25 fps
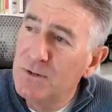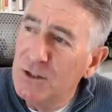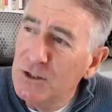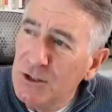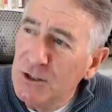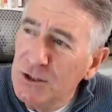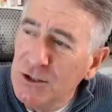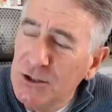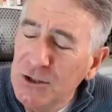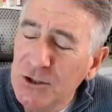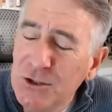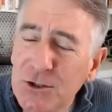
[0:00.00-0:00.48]

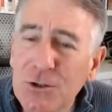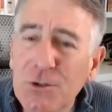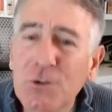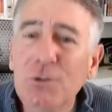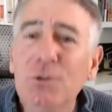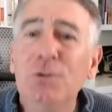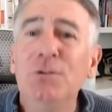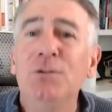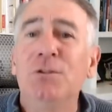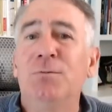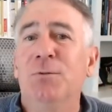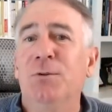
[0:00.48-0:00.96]

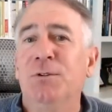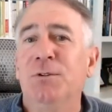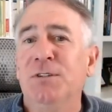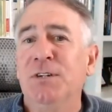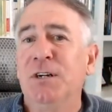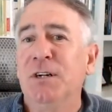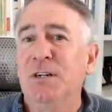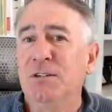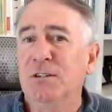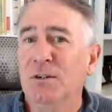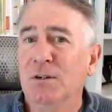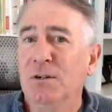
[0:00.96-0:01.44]
huge
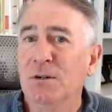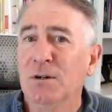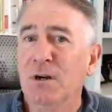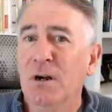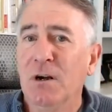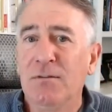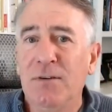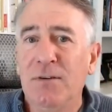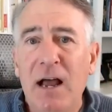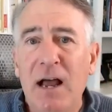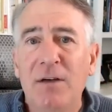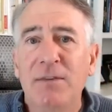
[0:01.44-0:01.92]
predictor
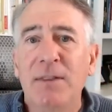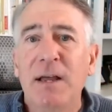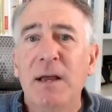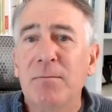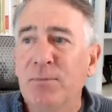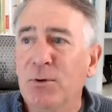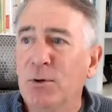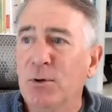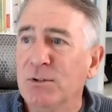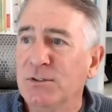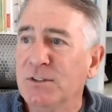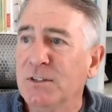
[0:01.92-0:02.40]
of how
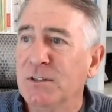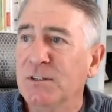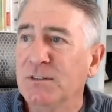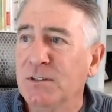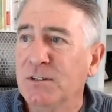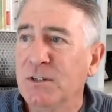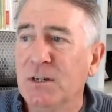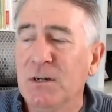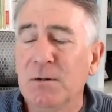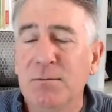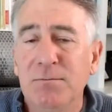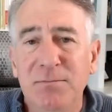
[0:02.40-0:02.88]
that person is
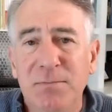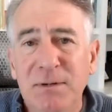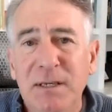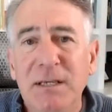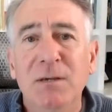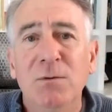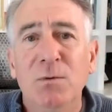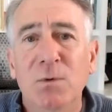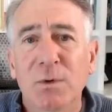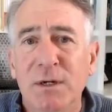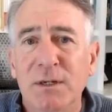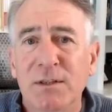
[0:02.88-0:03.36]
going to
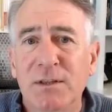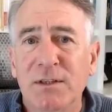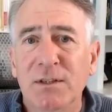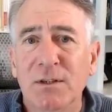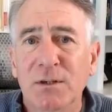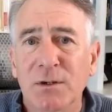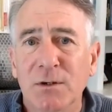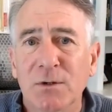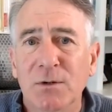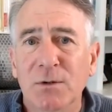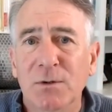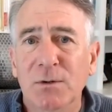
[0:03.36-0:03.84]
be with
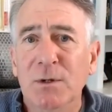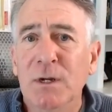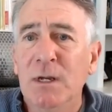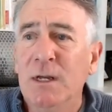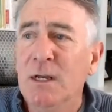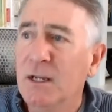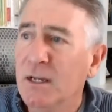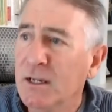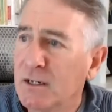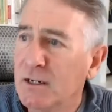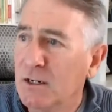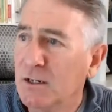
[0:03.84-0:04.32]
you
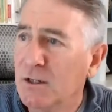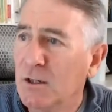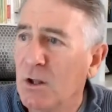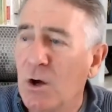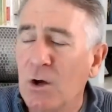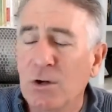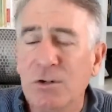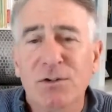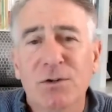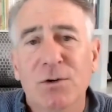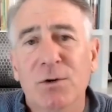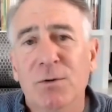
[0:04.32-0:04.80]
in a
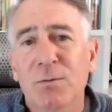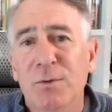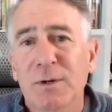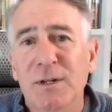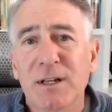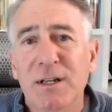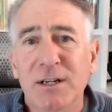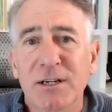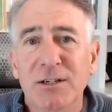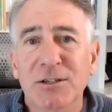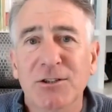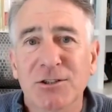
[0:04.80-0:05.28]
long-term
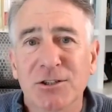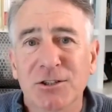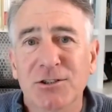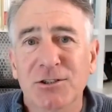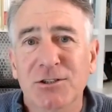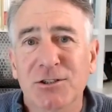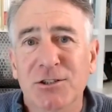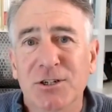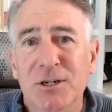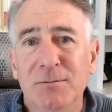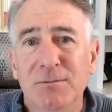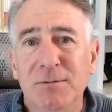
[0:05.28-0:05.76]

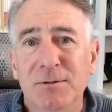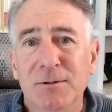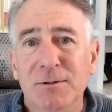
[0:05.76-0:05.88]
relationship.